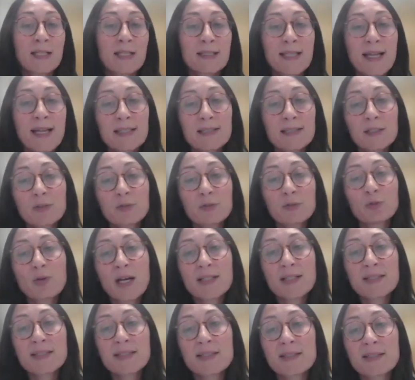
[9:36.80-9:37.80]
Then the
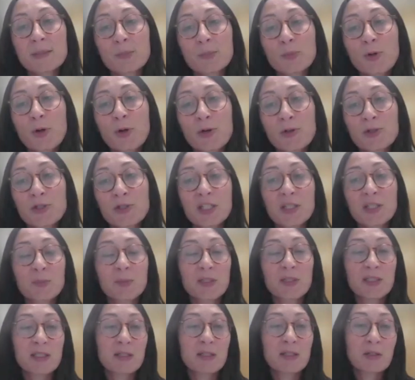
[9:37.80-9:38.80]
two-axis approach is
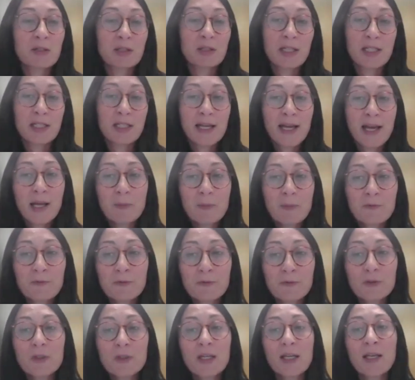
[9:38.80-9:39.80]
particularly
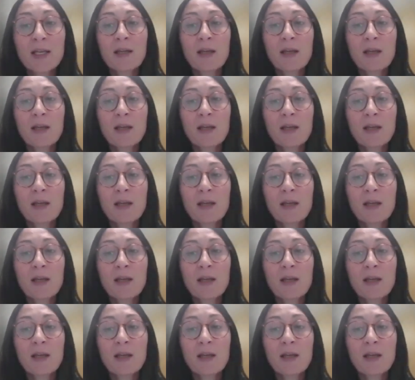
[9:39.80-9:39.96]
helpful.